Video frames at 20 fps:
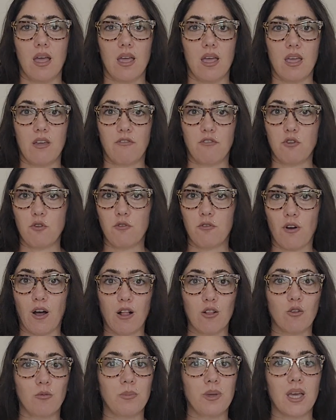If you
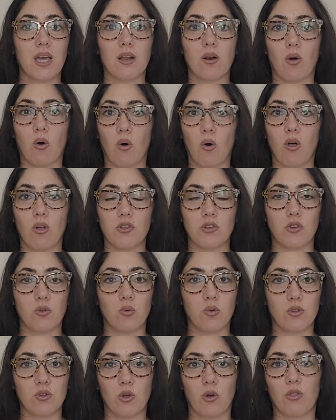follow me at all, you
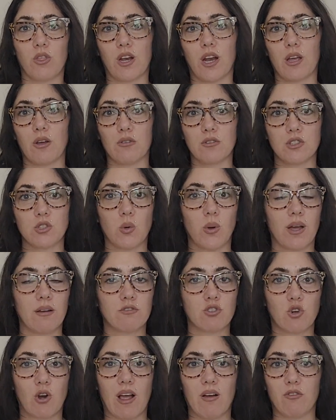will know that I also
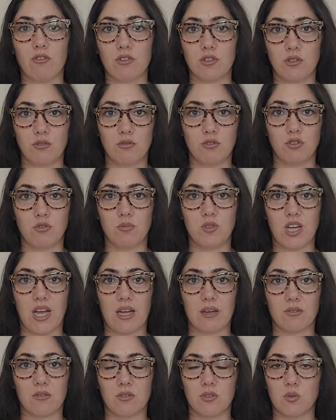have travel YouTube
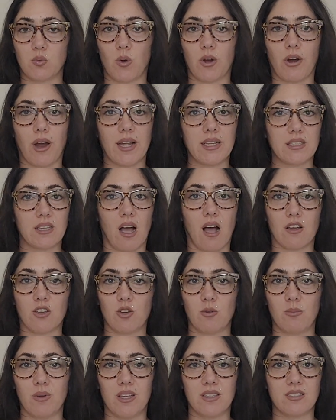channels where I
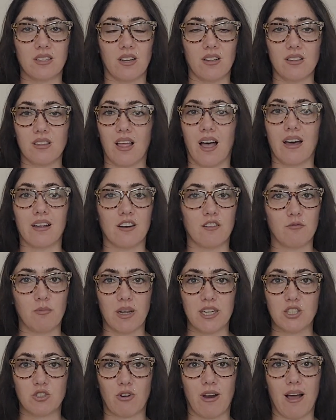document a lot of
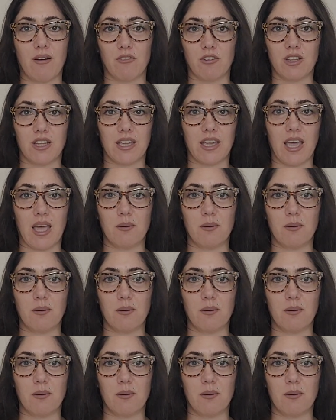my traveling,